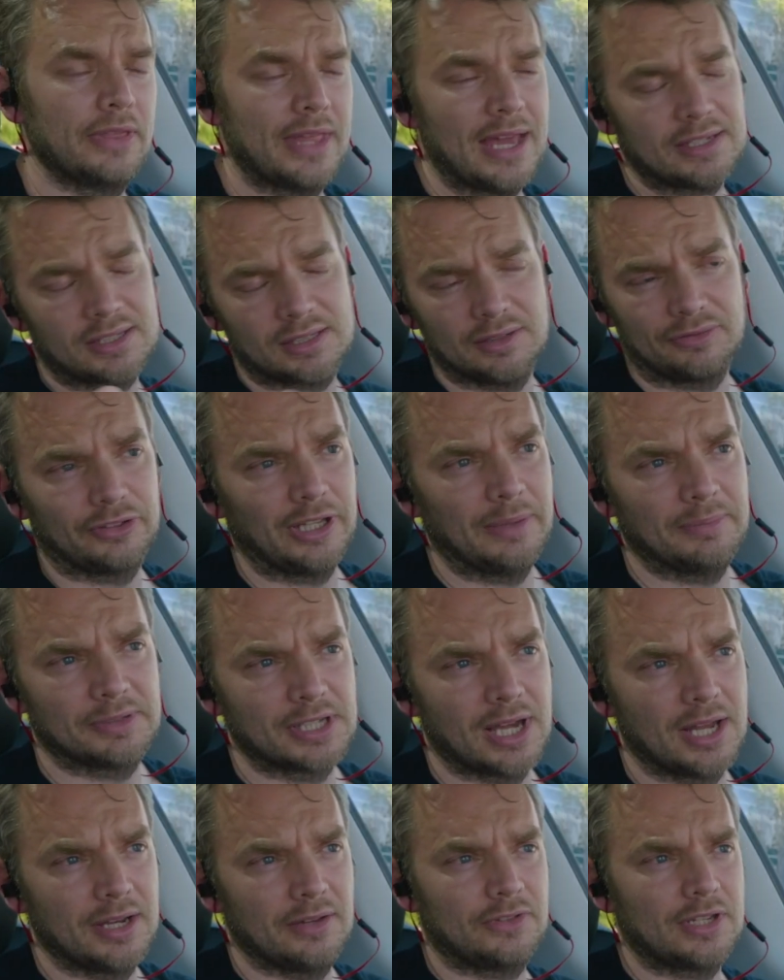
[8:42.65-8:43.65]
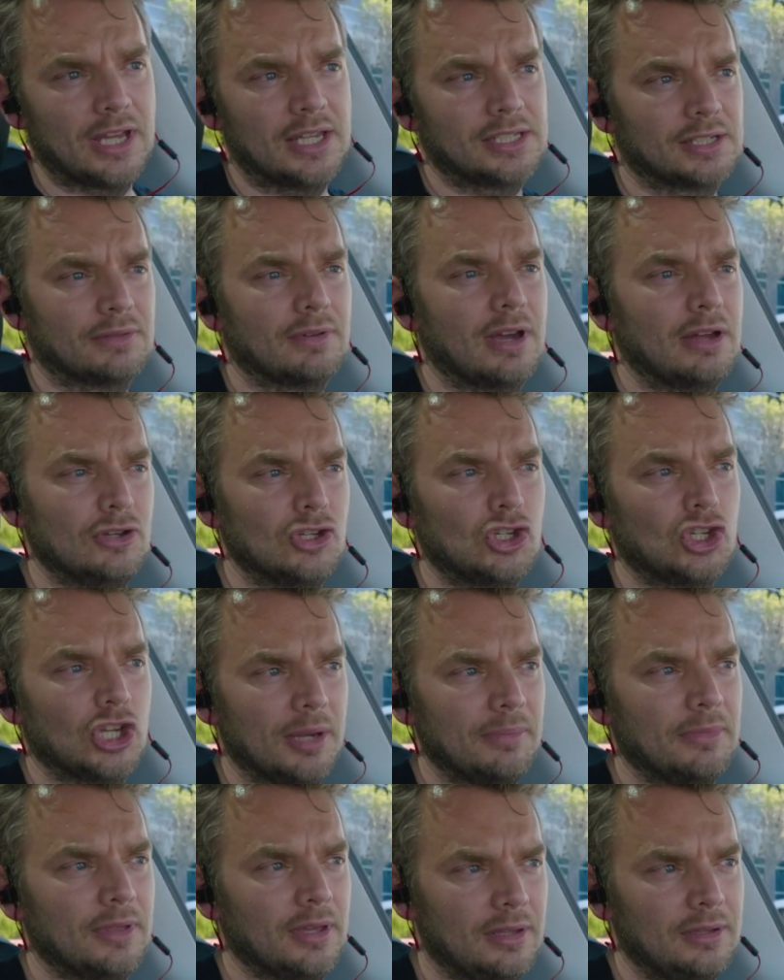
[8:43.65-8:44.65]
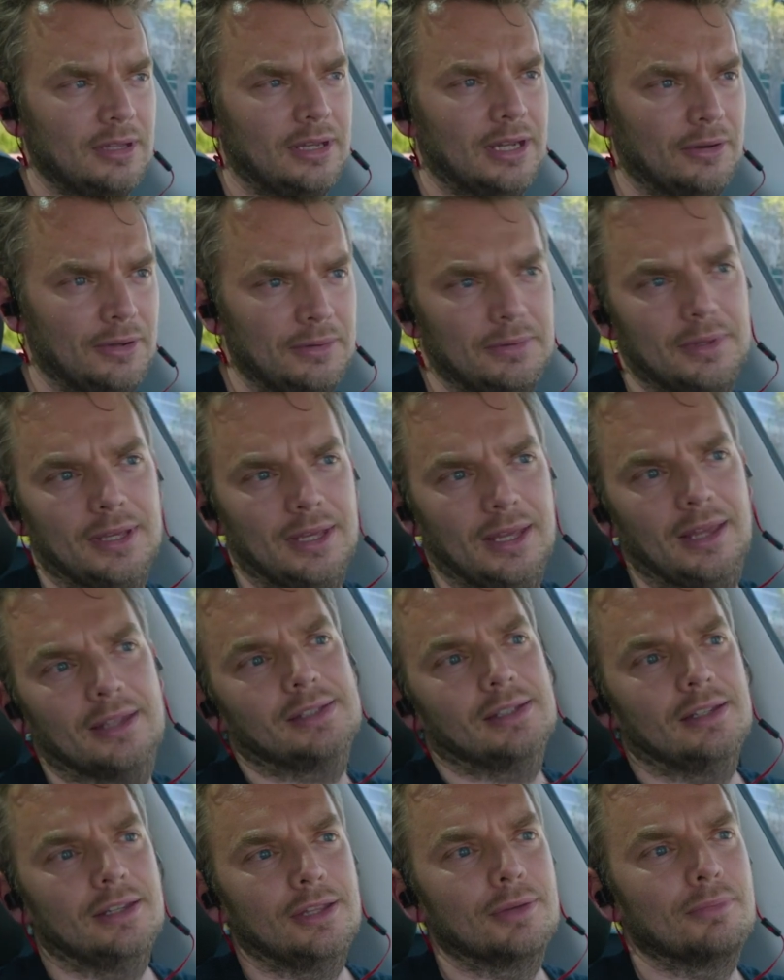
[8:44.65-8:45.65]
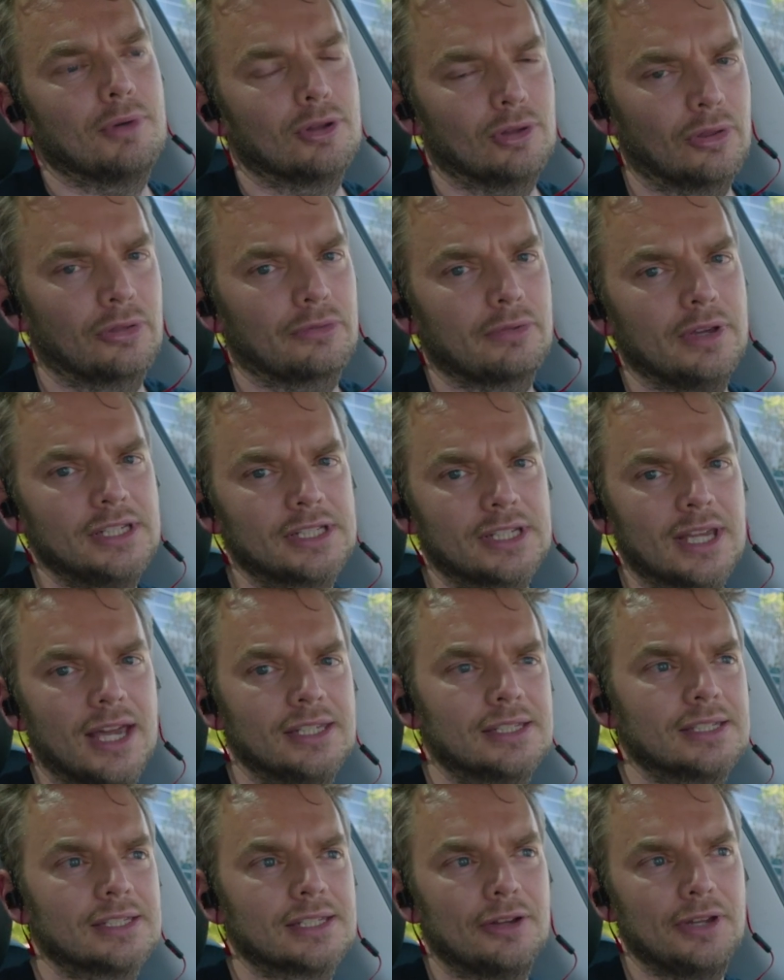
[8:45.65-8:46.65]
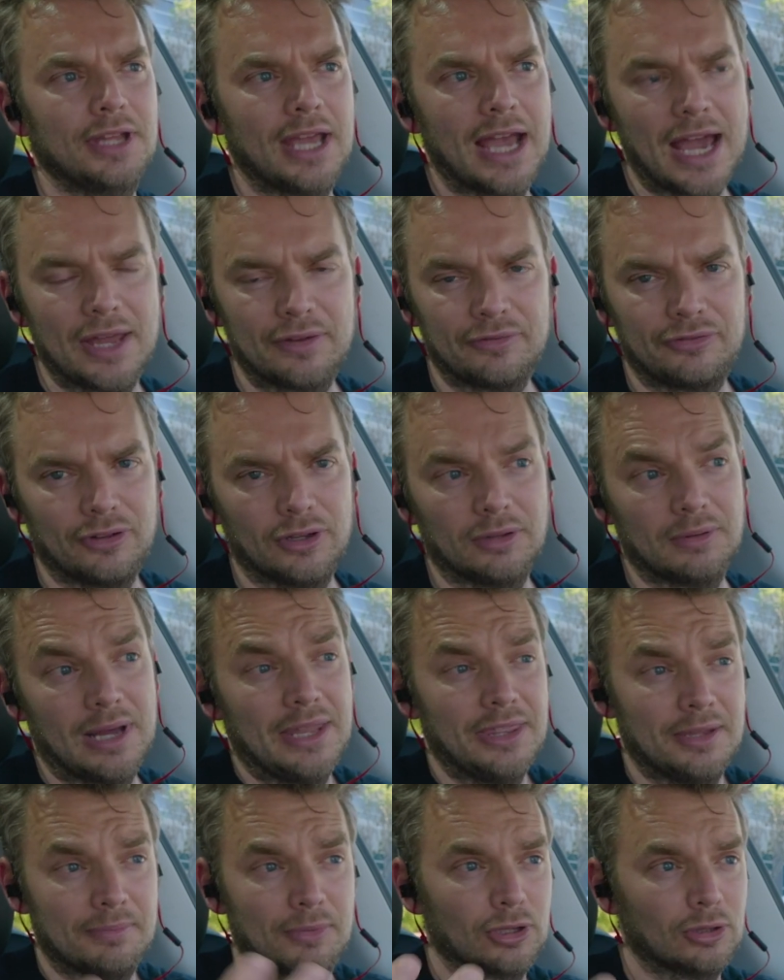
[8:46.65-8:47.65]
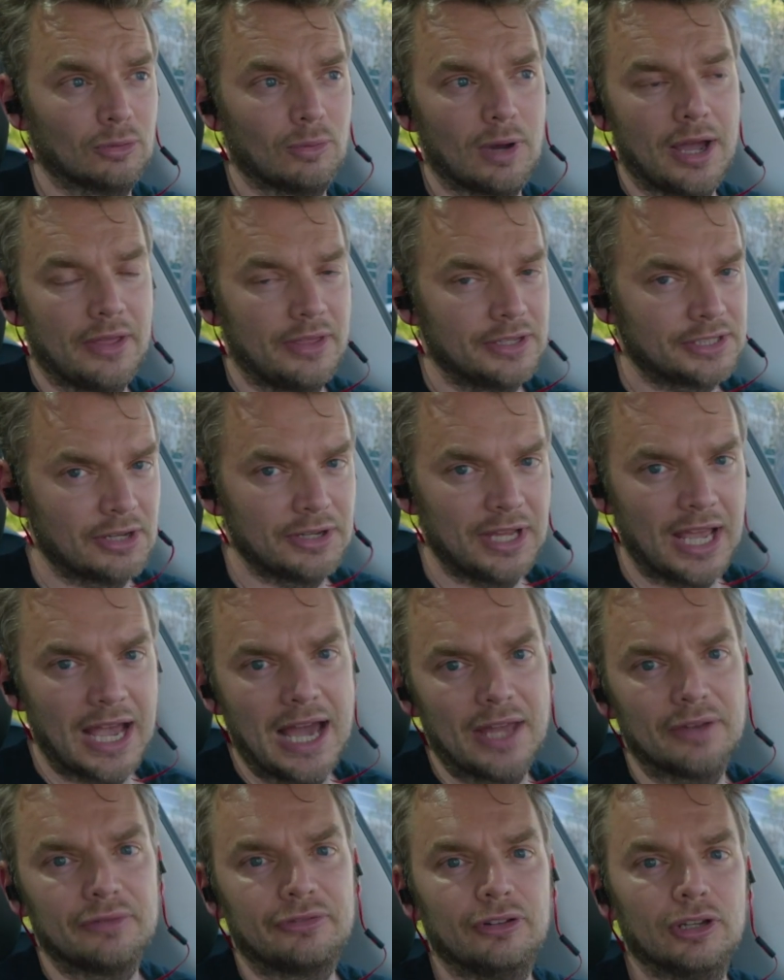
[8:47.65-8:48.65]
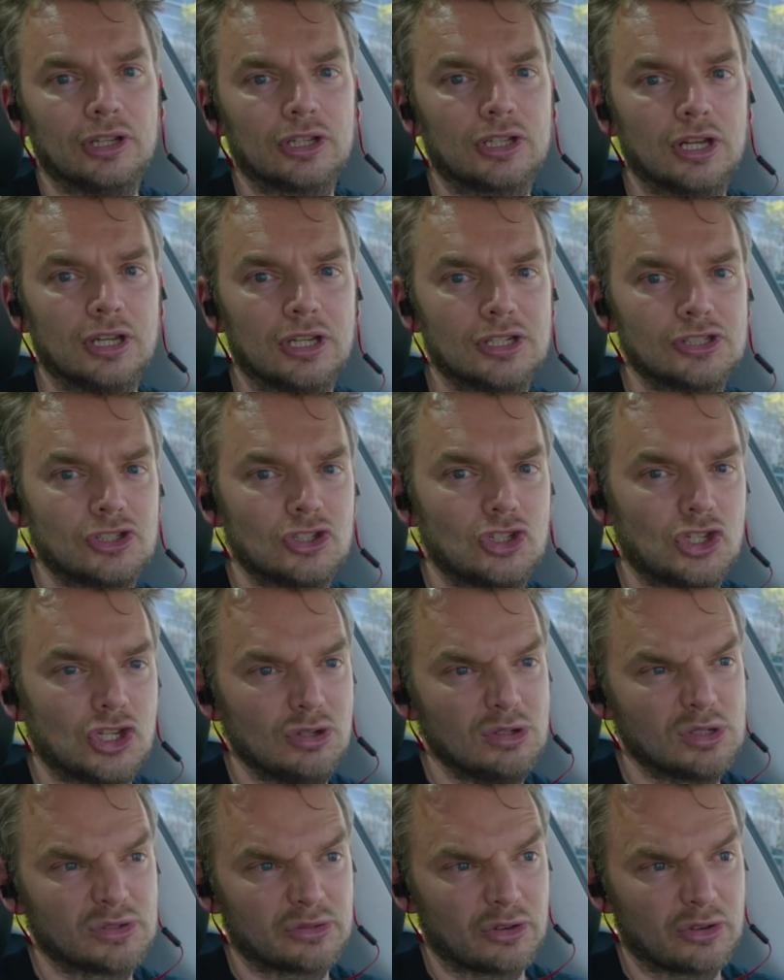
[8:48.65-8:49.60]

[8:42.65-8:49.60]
and that's the flip side of Tesla ownership, that certainly in the Model 3's case, there's only a handful, and the Model Y, there's only a handful of colours to choose